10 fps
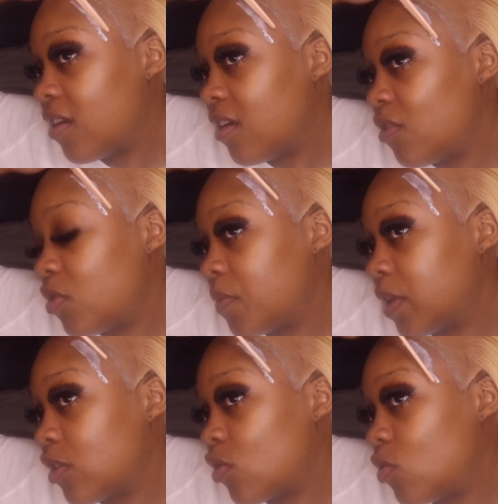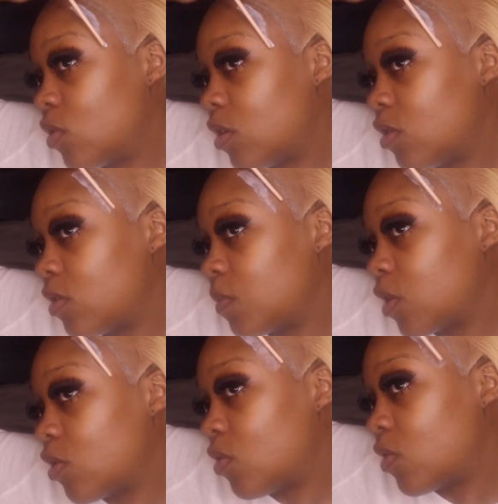you don't want to put it too close,
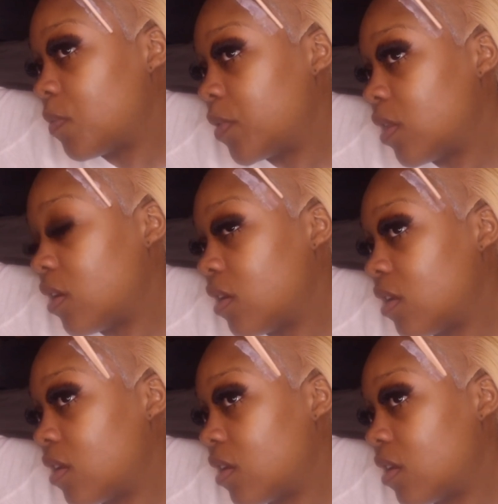but you want to pull it